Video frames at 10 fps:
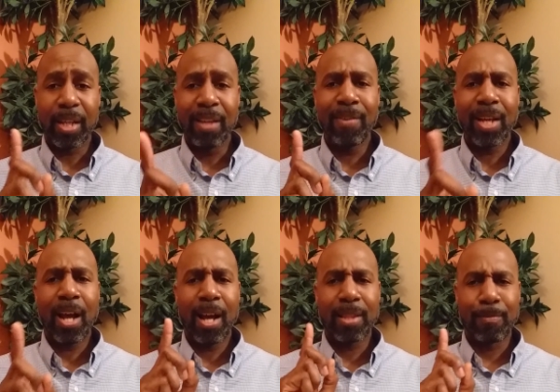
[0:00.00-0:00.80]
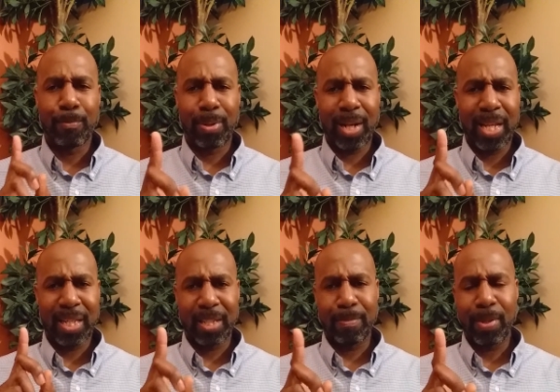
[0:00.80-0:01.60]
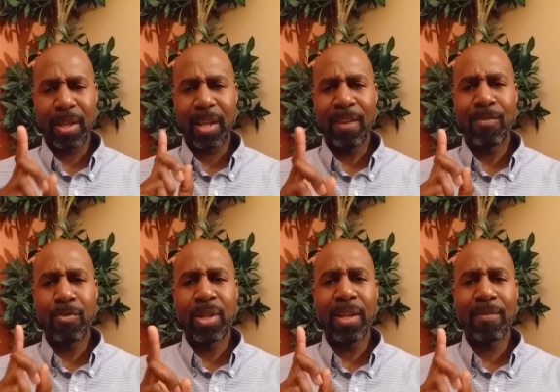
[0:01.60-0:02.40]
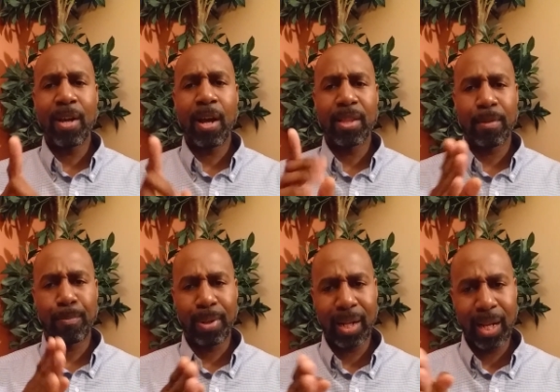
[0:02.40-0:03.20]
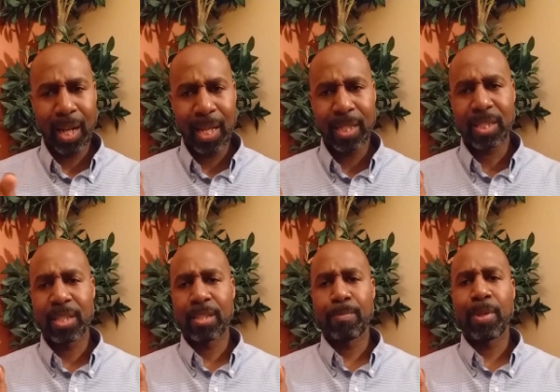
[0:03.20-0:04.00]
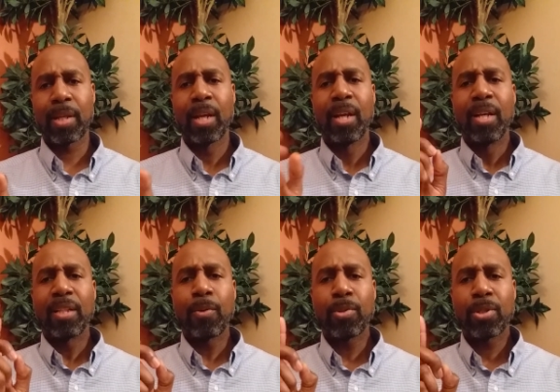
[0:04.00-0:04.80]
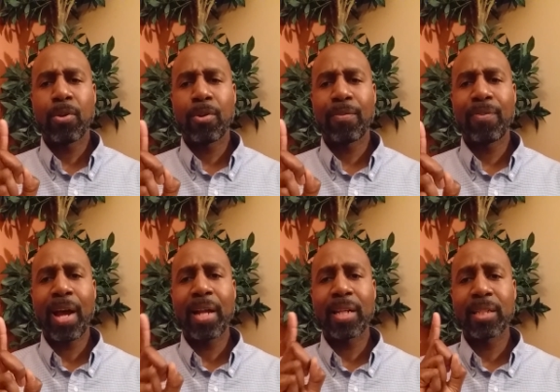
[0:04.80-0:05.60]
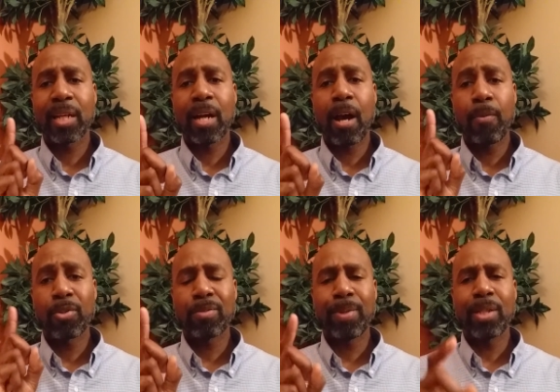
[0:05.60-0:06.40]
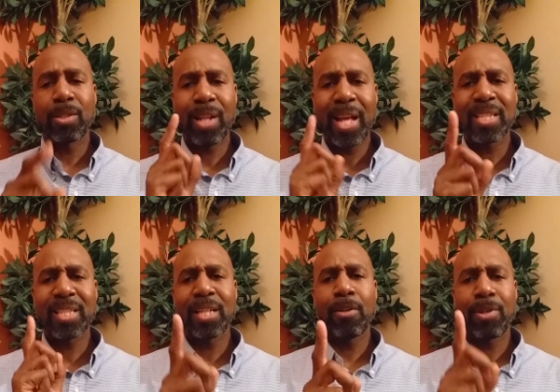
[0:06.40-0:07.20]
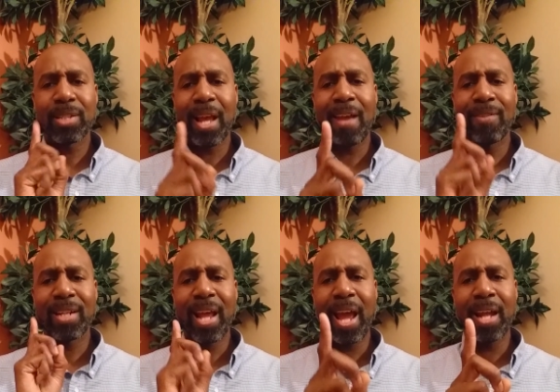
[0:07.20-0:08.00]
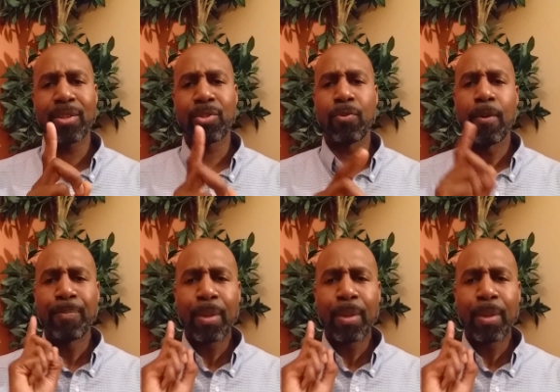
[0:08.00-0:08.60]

giving God place to speak. If you give God the place to speak, then what you're going to find is that God will speak. So that stillness having an attitude.